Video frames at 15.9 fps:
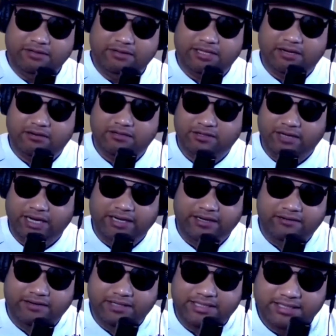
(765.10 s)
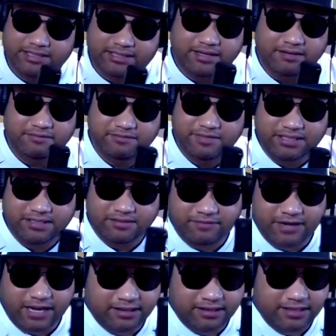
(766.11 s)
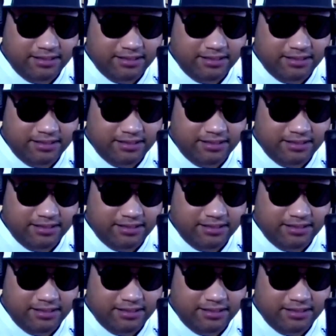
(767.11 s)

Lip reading: was also ignorance and stuff? Just the fact that